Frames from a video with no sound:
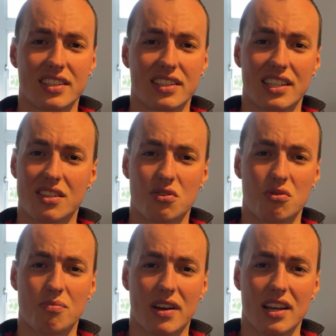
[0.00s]
this
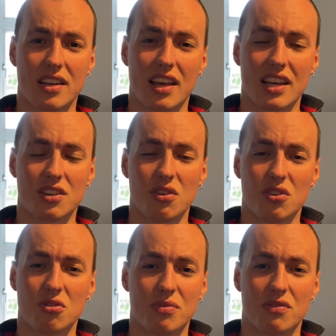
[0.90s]
might actually
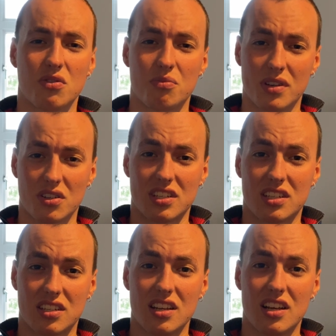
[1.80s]
also be for you, because
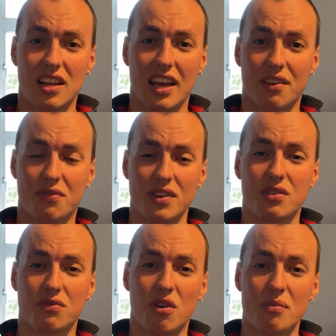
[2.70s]
it's like 3 to
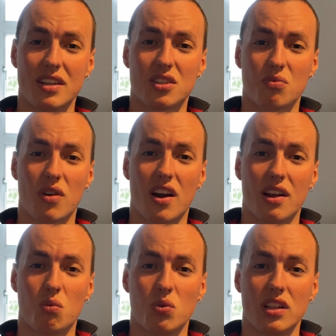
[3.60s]
4 minutes where I
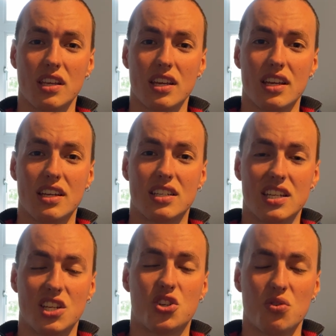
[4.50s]
really
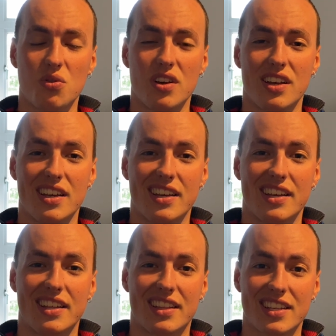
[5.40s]
teach you
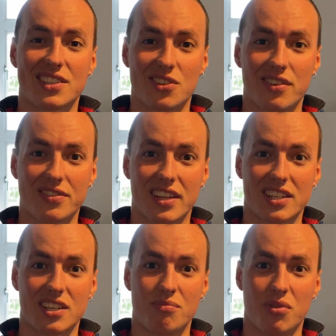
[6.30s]
this stuff
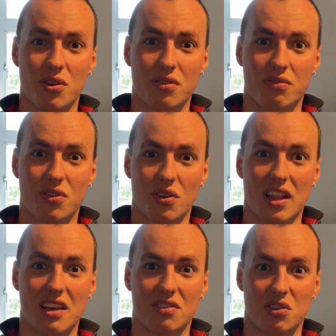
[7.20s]
that's important for your
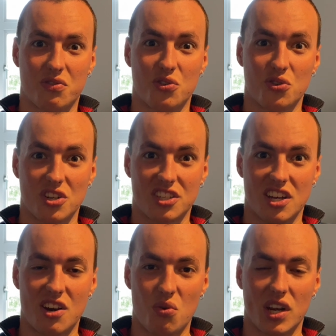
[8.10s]
life and your future
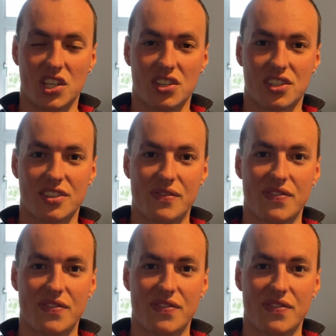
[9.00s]
generations.